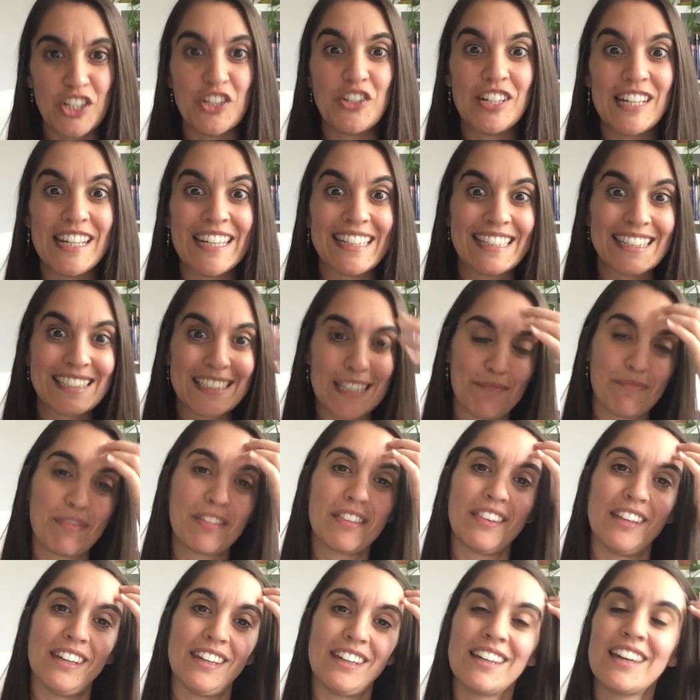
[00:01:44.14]
need
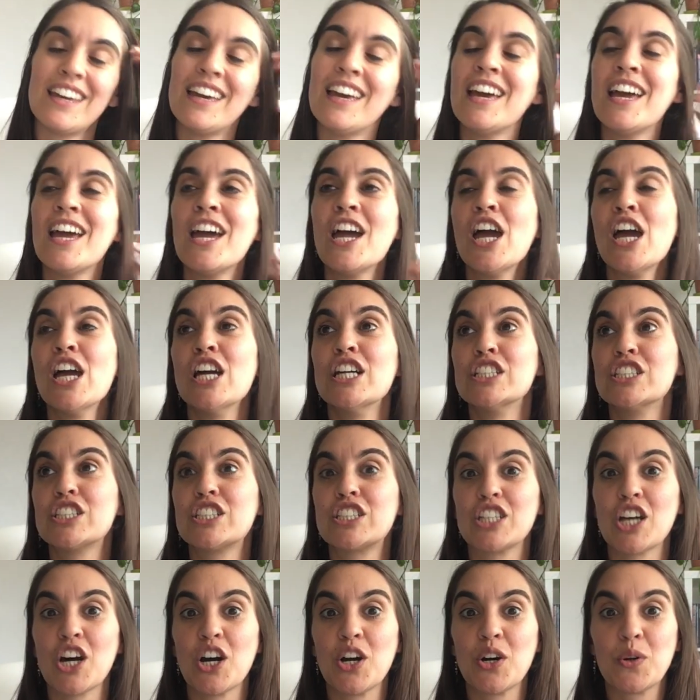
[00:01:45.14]
something.
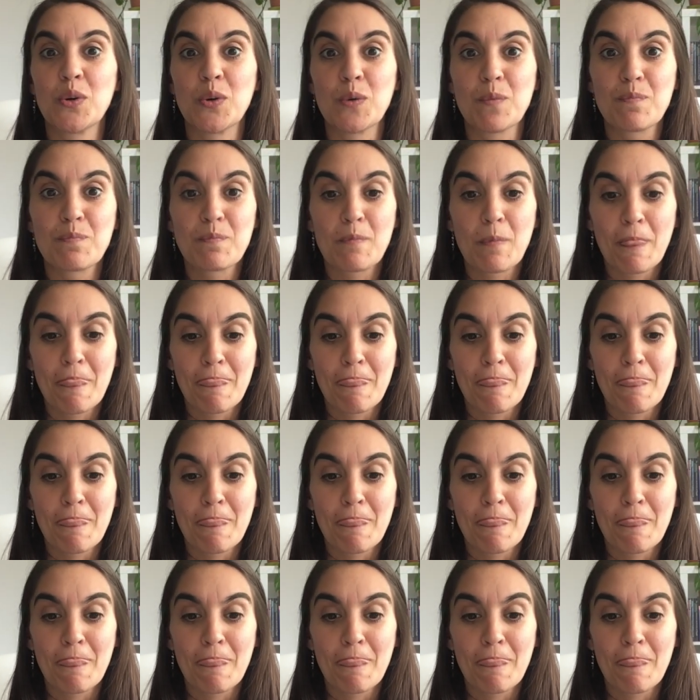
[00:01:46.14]
So